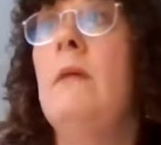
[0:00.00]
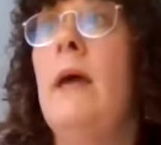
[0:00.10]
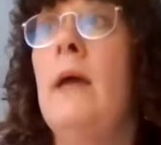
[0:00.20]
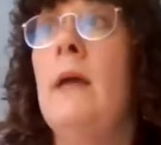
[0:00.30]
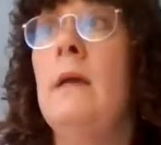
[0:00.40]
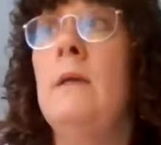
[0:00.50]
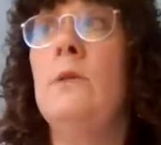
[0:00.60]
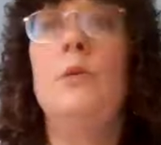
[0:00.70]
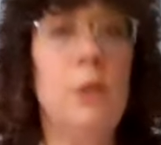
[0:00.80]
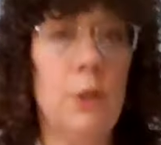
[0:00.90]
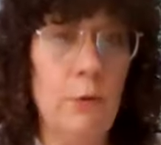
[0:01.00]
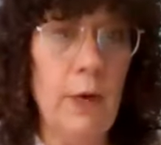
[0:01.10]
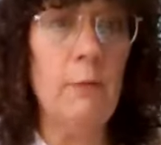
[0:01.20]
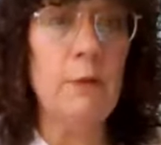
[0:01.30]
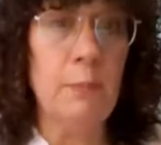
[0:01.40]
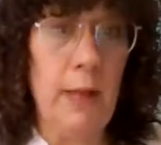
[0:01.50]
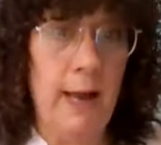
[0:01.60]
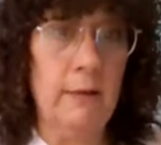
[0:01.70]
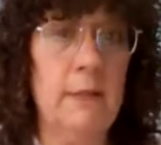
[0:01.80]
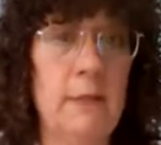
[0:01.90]
To a degree, I was
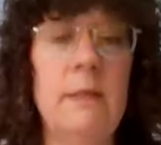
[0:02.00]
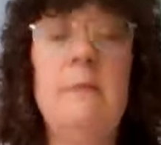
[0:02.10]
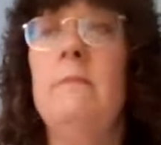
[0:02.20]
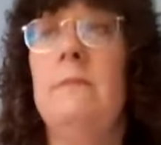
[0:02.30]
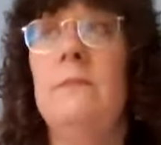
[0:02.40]
blacklisted.